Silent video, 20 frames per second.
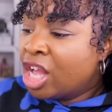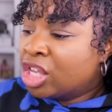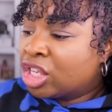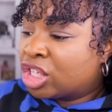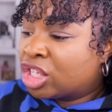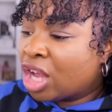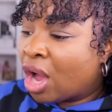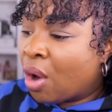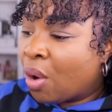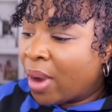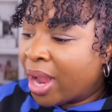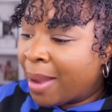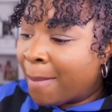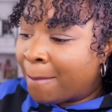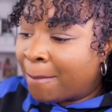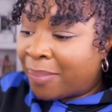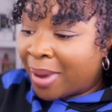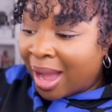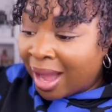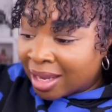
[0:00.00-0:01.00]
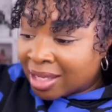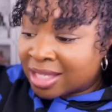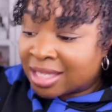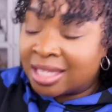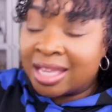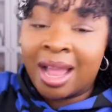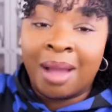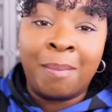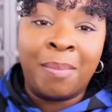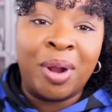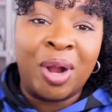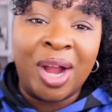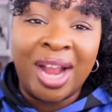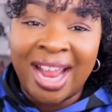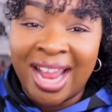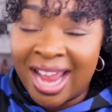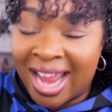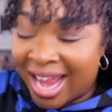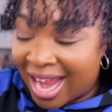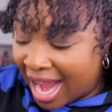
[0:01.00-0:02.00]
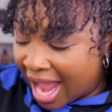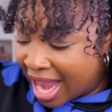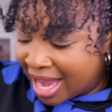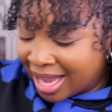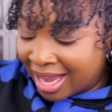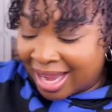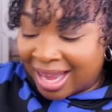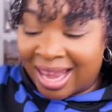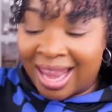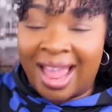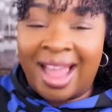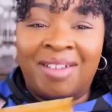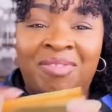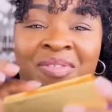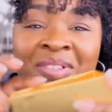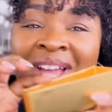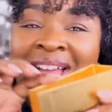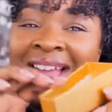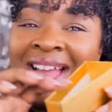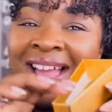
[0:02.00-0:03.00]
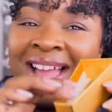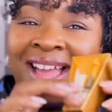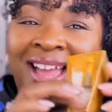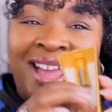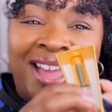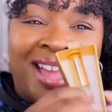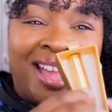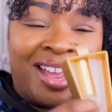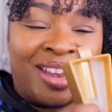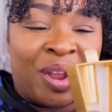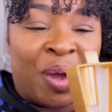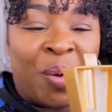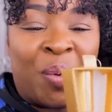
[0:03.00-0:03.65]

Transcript: So in box number 11,